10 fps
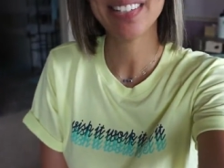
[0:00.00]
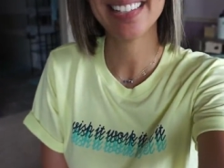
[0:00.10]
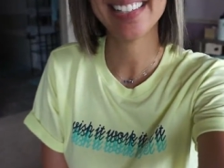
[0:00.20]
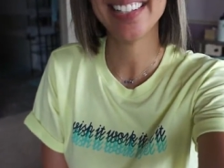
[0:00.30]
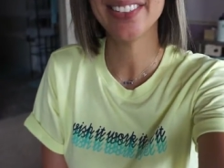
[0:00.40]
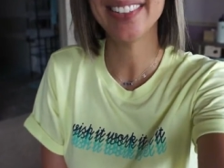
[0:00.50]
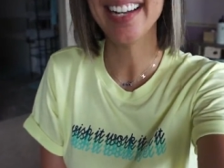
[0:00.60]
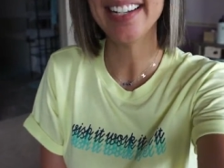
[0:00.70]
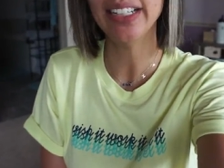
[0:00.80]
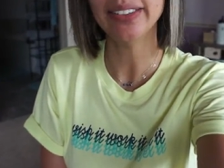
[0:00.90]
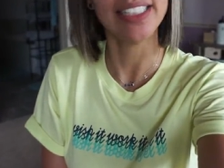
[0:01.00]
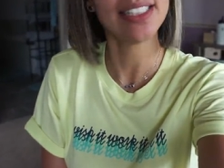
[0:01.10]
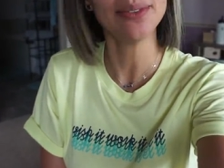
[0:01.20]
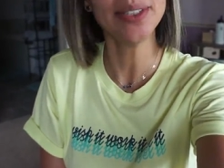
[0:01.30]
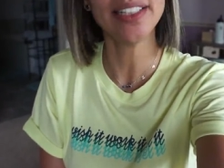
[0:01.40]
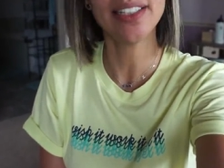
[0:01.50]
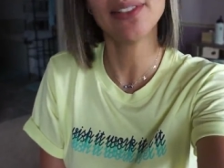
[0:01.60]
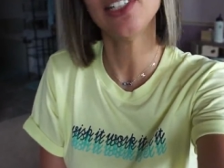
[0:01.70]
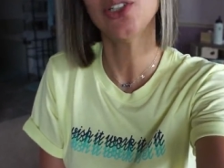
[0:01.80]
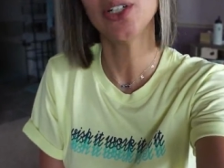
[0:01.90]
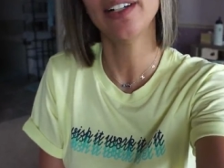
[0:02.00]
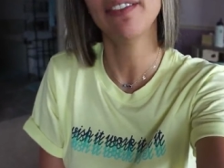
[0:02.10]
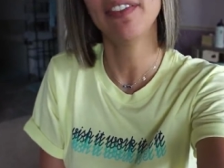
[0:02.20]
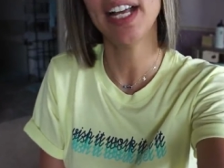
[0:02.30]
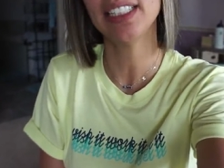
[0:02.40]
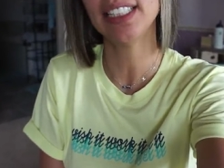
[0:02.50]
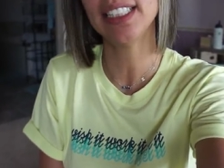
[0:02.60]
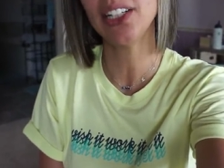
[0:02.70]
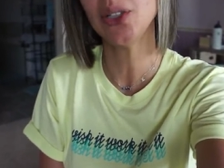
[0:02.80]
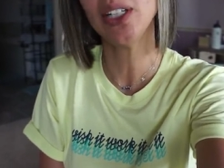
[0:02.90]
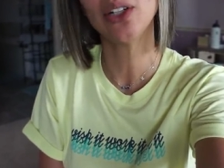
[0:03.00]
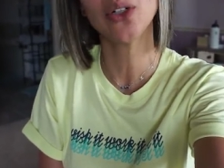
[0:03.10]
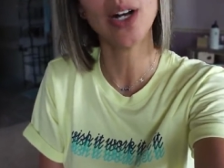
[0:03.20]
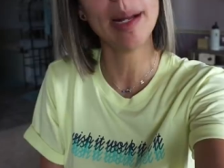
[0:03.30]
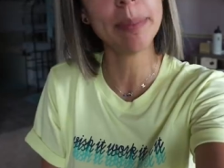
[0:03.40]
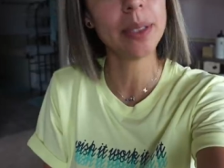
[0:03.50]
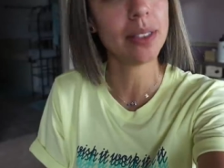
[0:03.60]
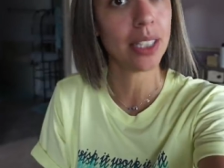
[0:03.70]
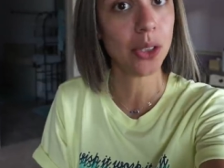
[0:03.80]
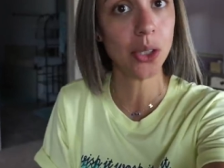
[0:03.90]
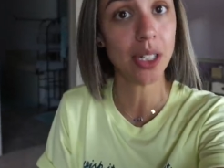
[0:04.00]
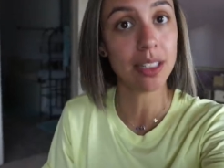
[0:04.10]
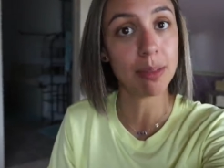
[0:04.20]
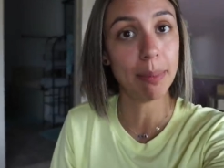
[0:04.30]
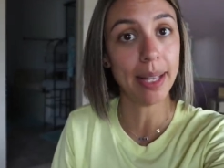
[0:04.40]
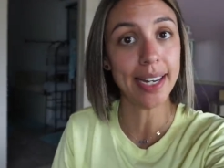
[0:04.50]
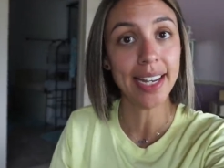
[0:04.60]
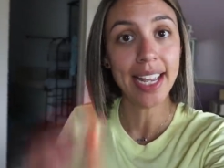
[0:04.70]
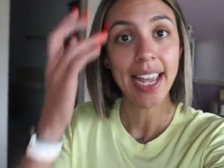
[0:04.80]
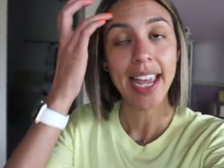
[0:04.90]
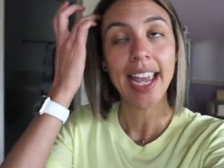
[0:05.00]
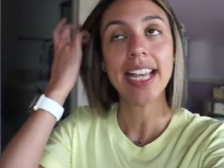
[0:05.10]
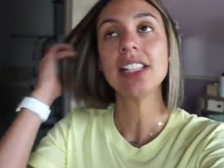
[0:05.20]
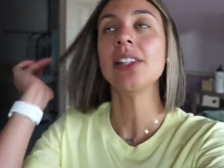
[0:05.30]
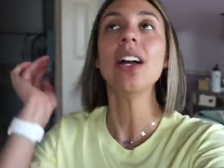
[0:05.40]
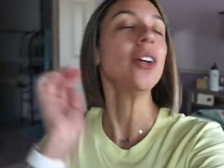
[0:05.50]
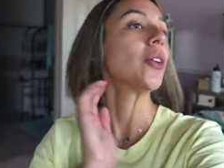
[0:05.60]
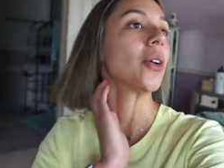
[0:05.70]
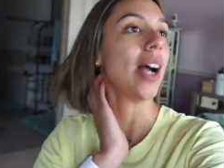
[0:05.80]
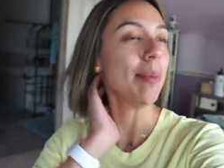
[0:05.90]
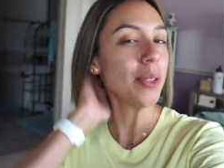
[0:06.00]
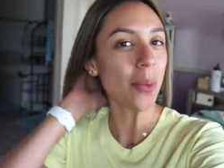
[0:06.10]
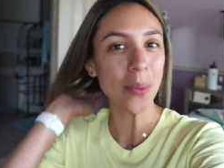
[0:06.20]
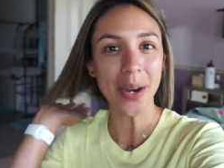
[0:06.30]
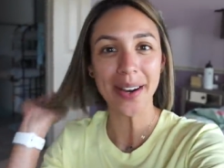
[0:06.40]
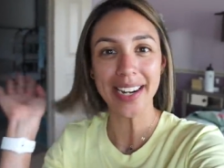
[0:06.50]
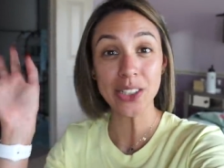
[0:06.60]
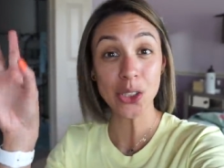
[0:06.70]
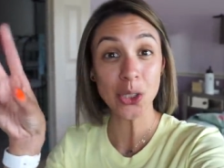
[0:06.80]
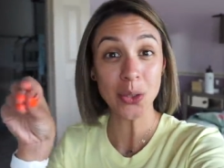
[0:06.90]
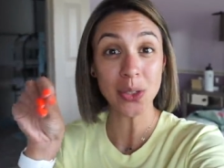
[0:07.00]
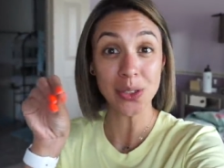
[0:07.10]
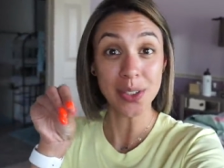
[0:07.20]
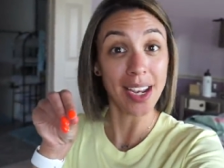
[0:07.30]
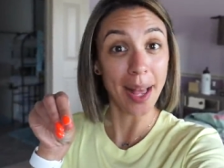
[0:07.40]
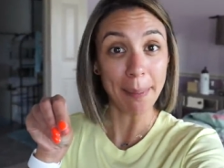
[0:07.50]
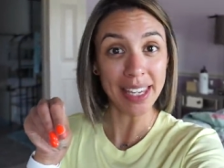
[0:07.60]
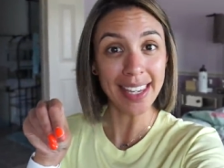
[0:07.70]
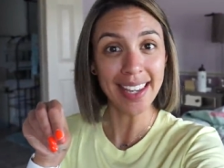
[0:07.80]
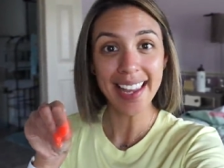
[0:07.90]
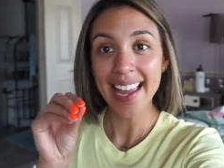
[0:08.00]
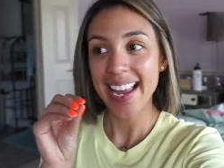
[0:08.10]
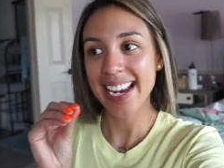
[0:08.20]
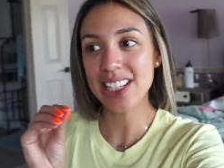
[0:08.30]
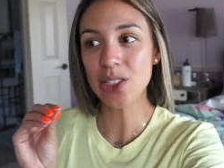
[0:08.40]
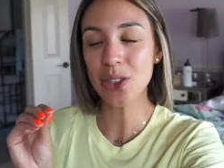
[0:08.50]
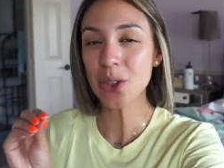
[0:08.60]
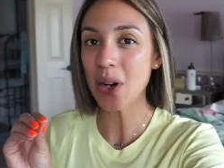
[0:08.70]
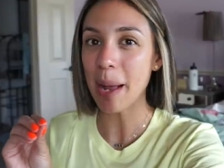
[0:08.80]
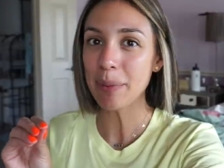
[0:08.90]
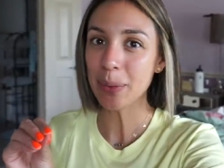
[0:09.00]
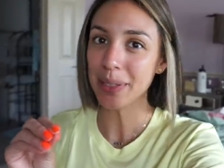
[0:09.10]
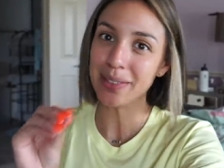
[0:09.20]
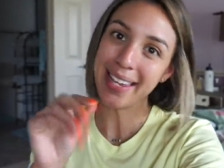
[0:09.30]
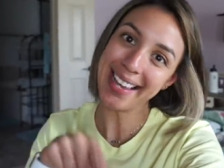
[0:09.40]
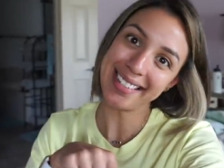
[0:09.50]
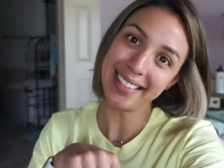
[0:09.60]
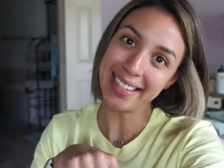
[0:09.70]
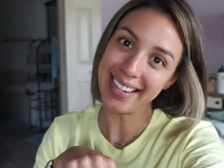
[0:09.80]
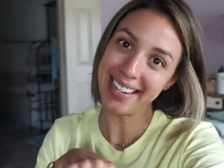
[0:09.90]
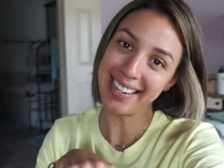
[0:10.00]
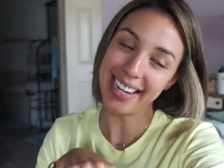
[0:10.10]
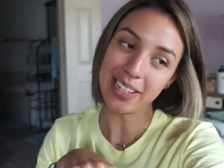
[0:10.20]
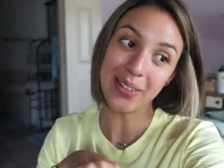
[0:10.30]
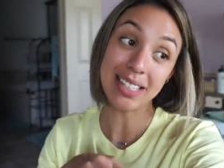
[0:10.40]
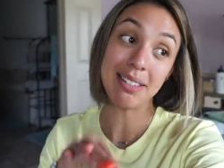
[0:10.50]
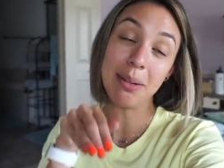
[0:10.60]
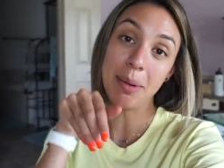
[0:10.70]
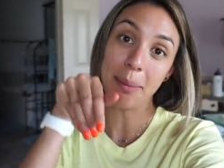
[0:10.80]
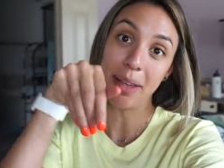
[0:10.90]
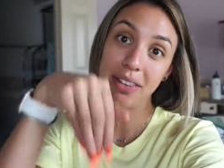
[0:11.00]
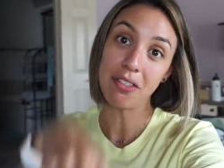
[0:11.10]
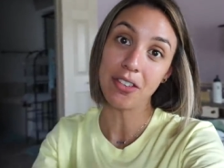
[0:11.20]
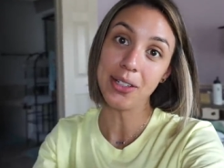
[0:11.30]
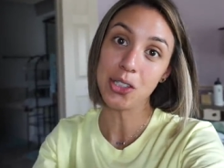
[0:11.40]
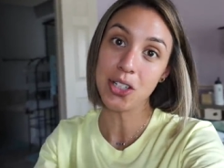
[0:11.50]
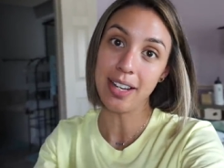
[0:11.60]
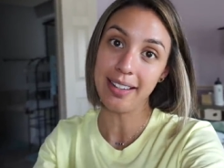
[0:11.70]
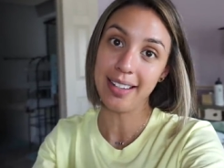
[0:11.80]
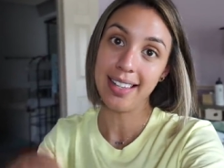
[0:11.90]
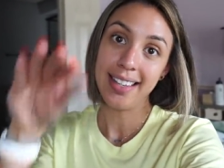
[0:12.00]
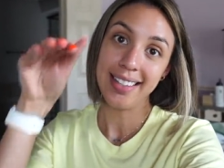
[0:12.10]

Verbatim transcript: It's cute, I know. It's a really cute t-shirt. In fact, it's actually a cropped t-shirt, but it's not cropped where it shows your tummy. It's just cropped where you can't tuck it in. And you guys know I'm all about that French tuck.